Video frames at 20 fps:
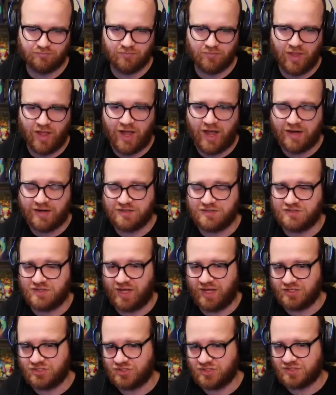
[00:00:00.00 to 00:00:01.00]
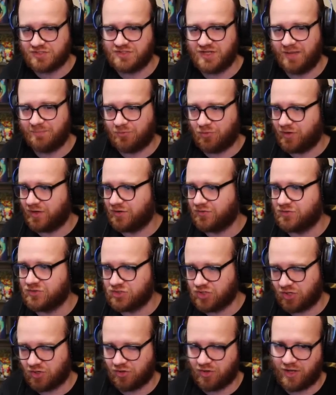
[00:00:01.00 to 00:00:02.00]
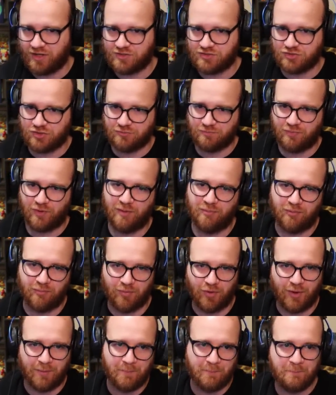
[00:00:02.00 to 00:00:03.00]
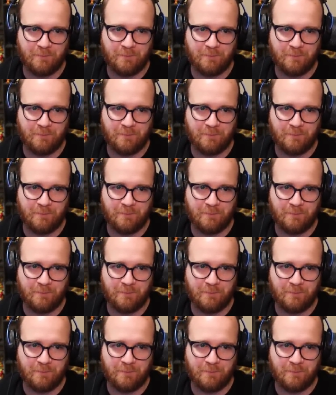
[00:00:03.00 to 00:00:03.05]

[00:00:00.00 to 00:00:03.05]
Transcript: Honestly, I should have snapped going into the Juggernaut turn, probably.